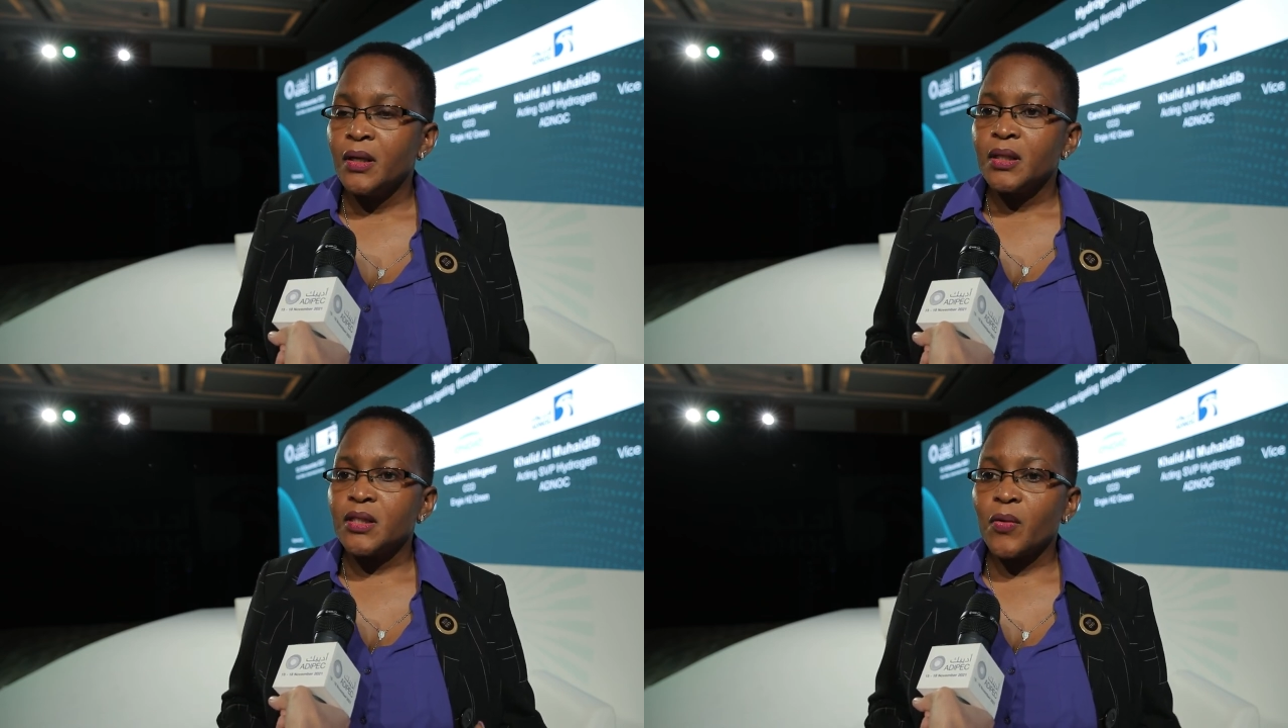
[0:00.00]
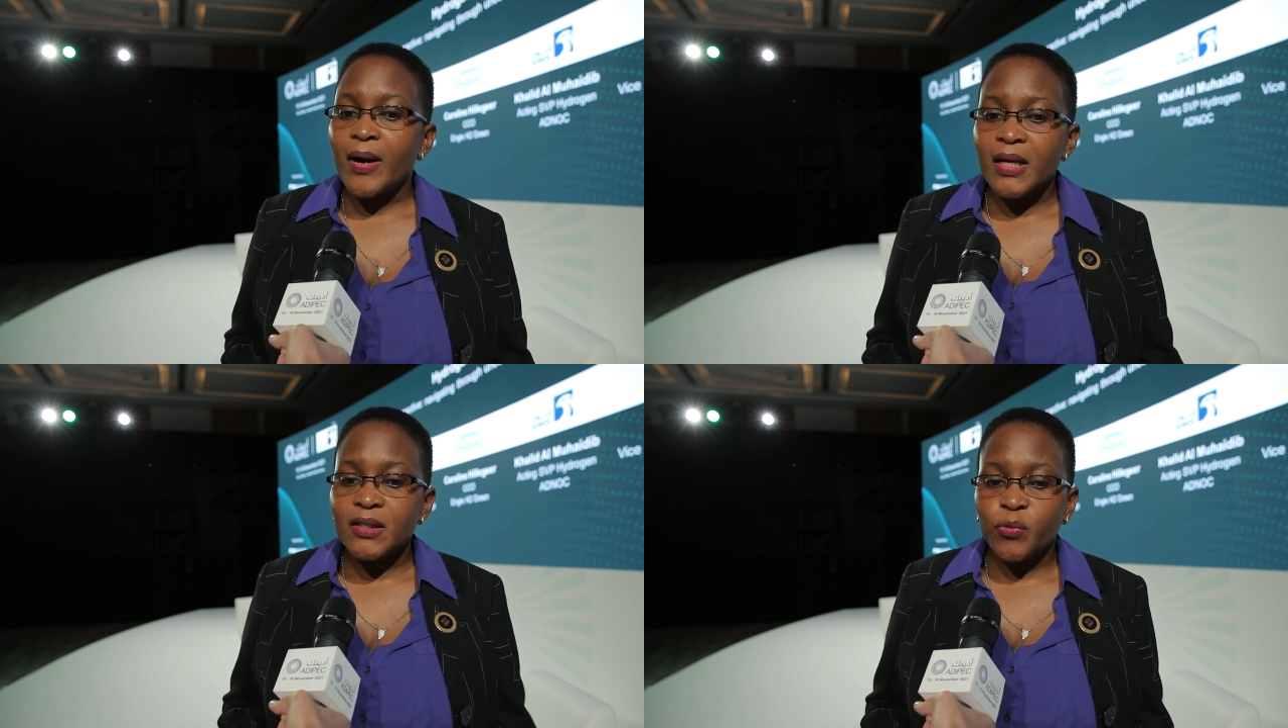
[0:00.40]
So
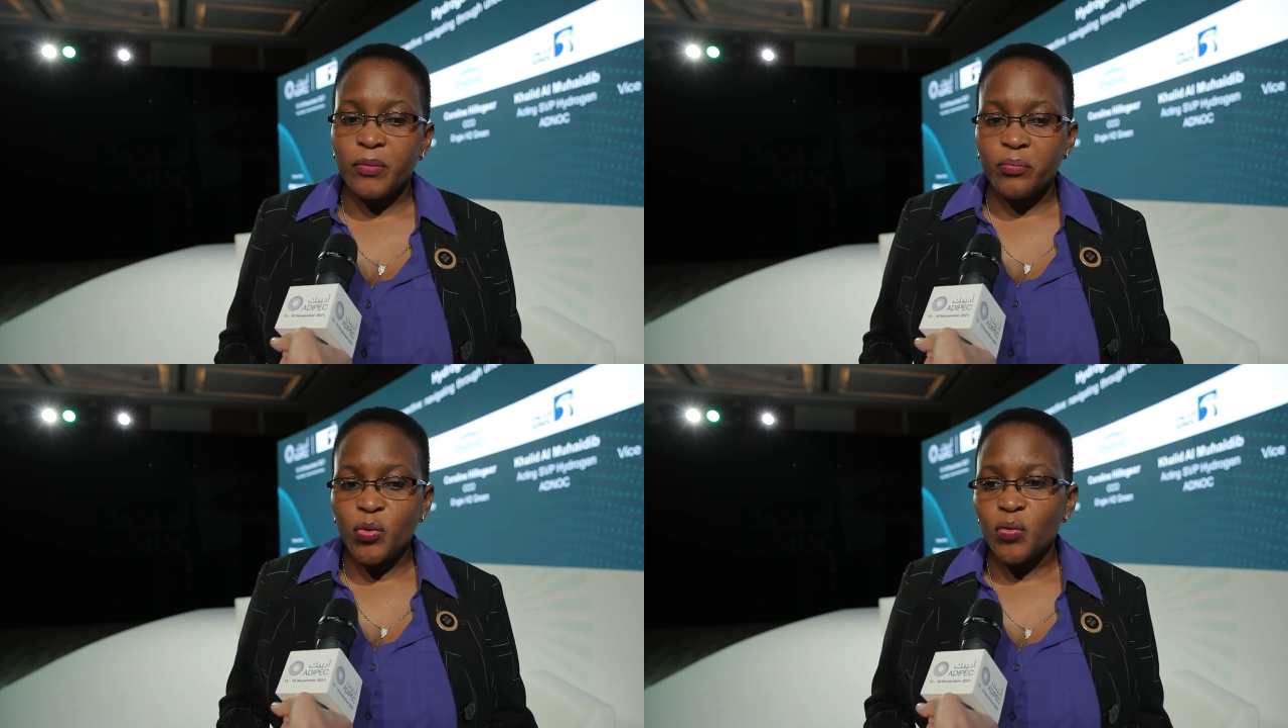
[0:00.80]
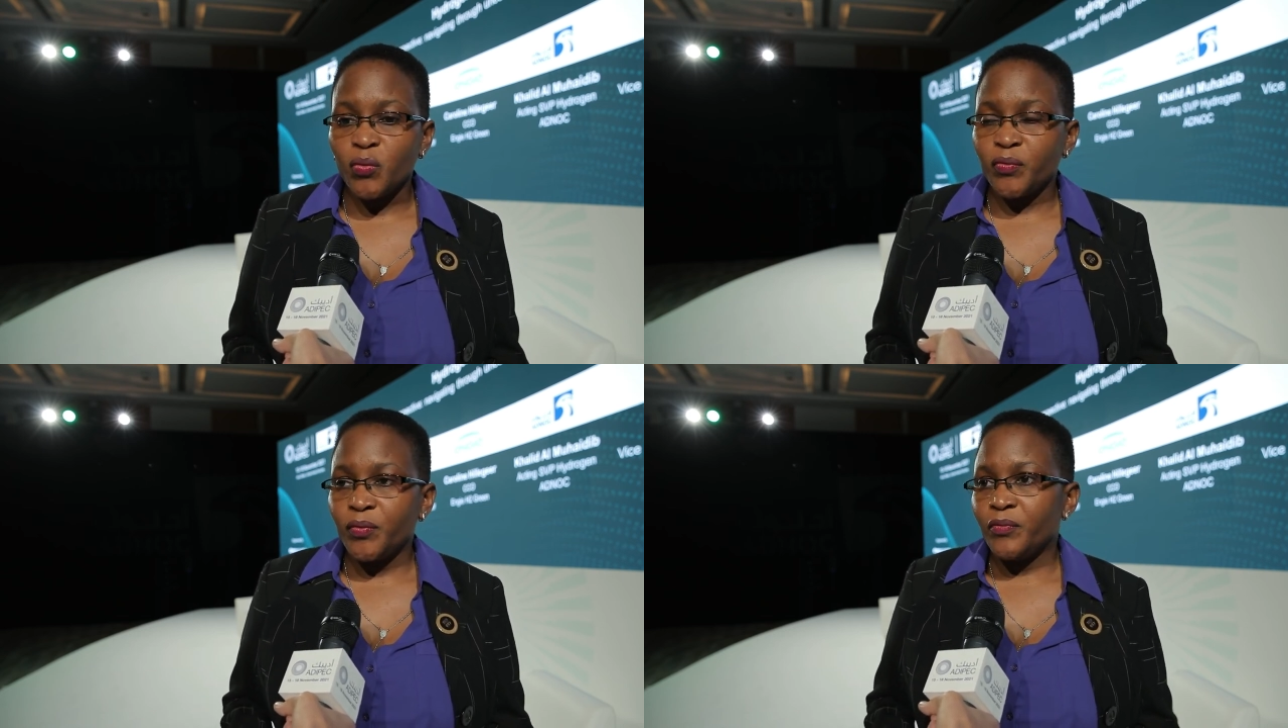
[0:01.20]
as we
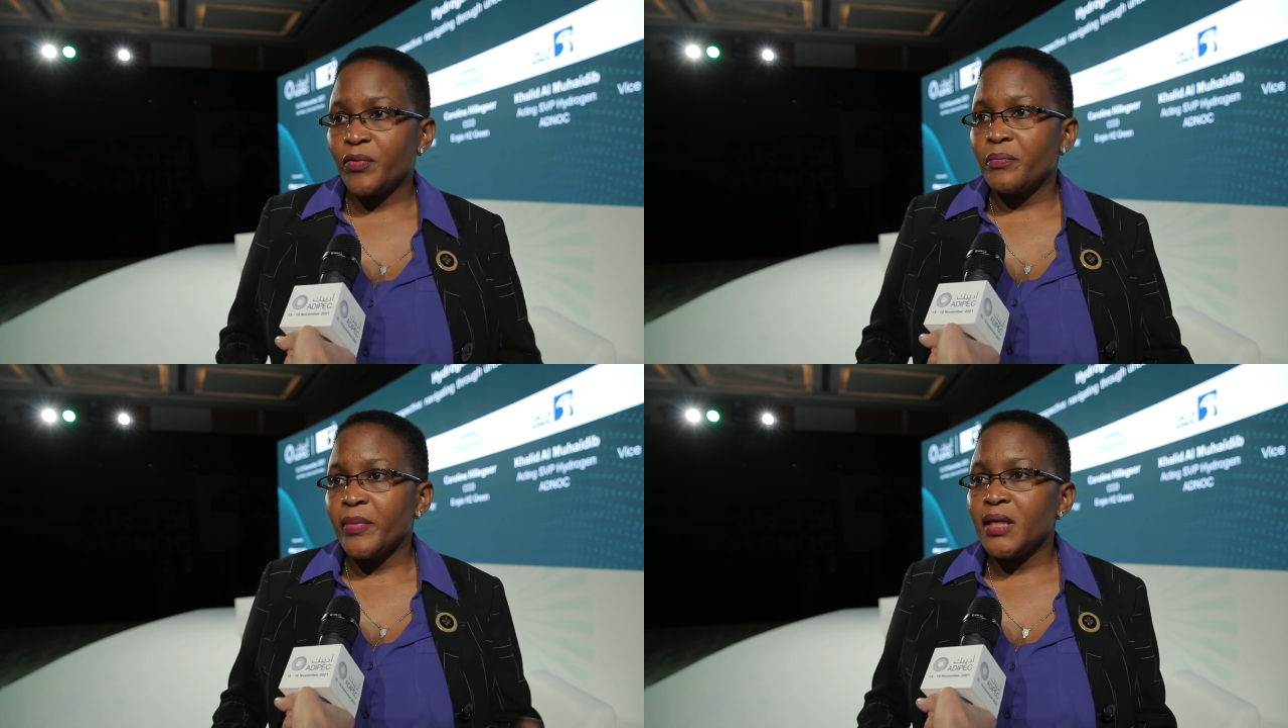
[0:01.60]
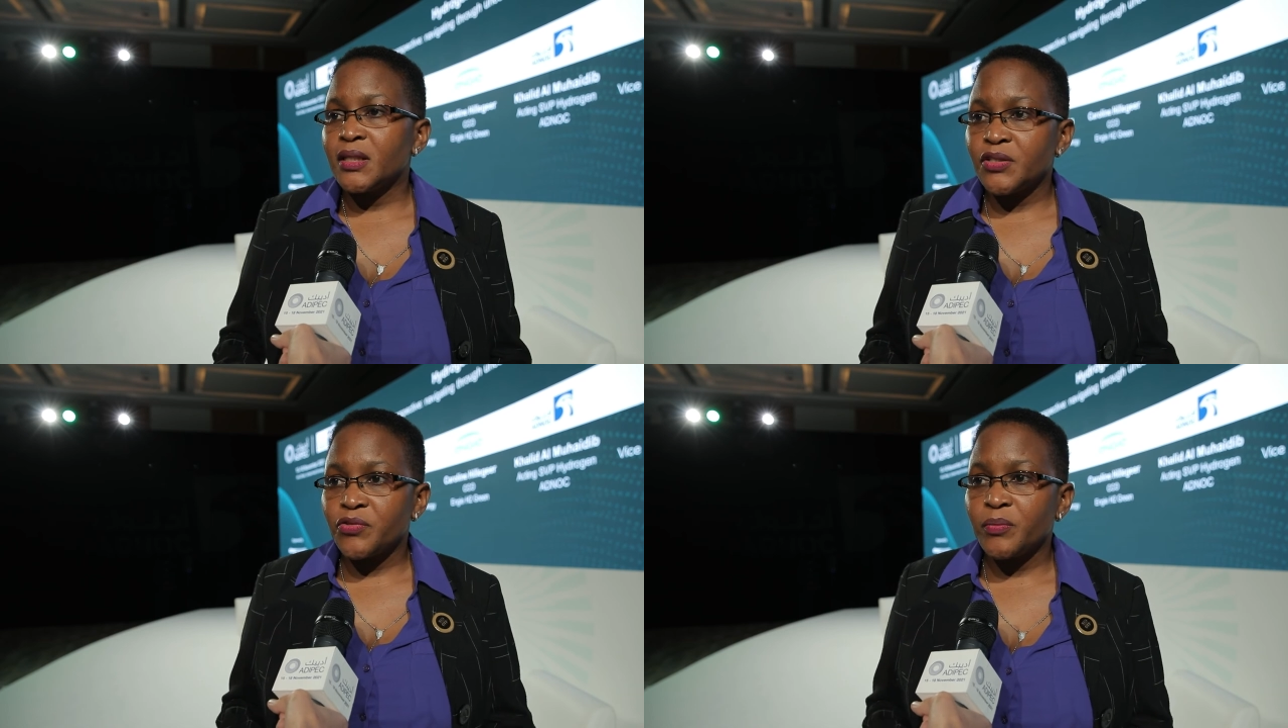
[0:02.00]
move from
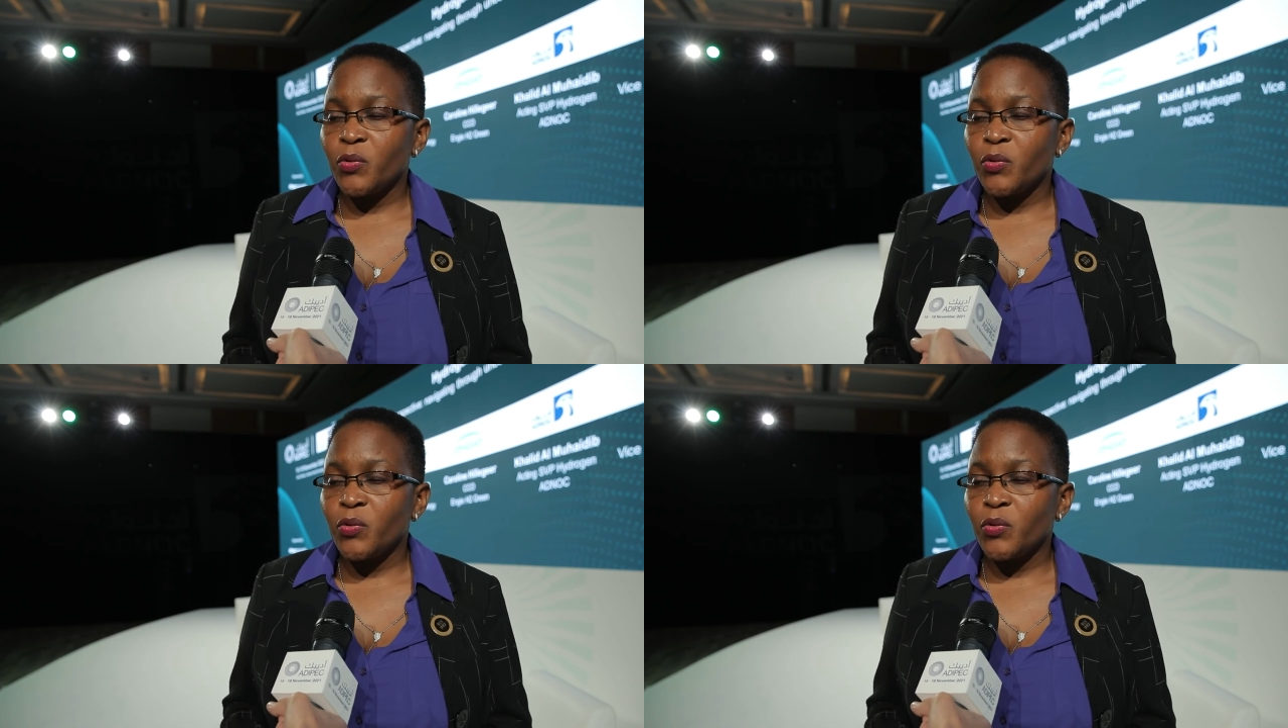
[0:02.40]
mainstream